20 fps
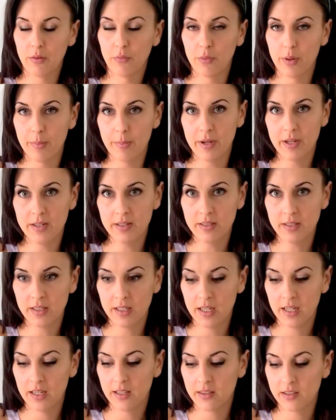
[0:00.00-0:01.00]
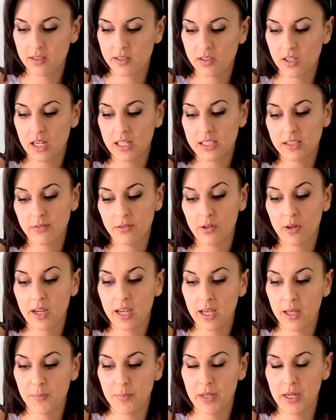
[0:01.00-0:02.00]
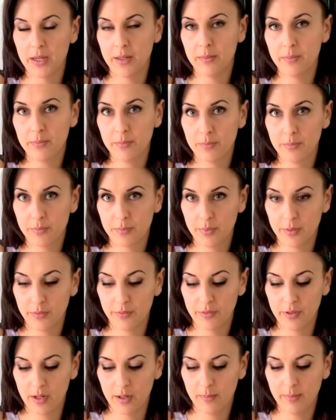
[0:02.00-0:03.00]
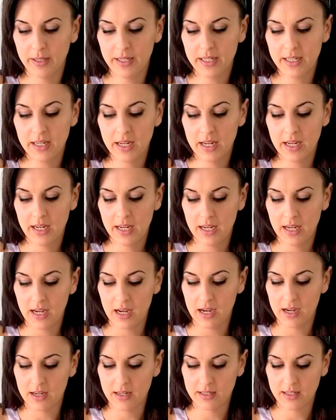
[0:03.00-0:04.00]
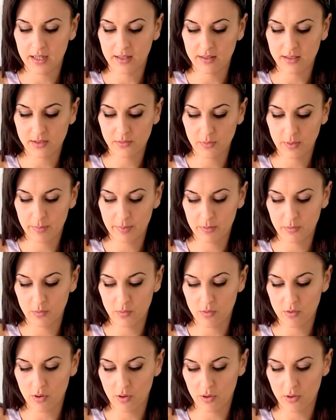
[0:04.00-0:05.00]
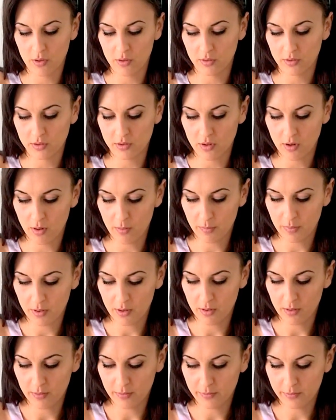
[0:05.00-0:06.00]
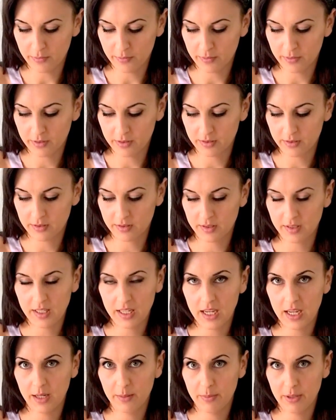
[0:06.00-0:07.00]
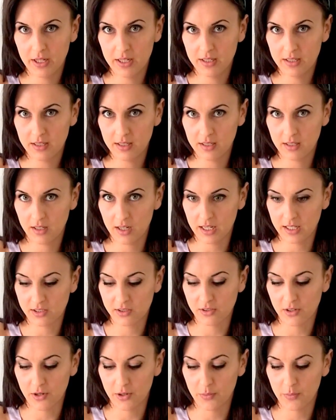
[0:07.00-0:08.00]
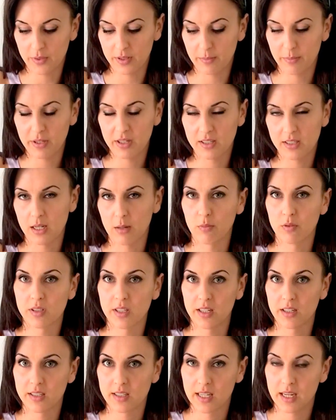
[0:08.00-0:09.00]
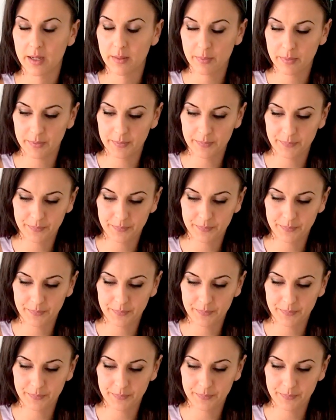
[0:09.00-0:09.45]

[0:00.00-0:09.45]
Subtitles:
ribbon, the size of your headband preferably. Now this ribbon will go on top of the headband like so with a bit of double-sided tape.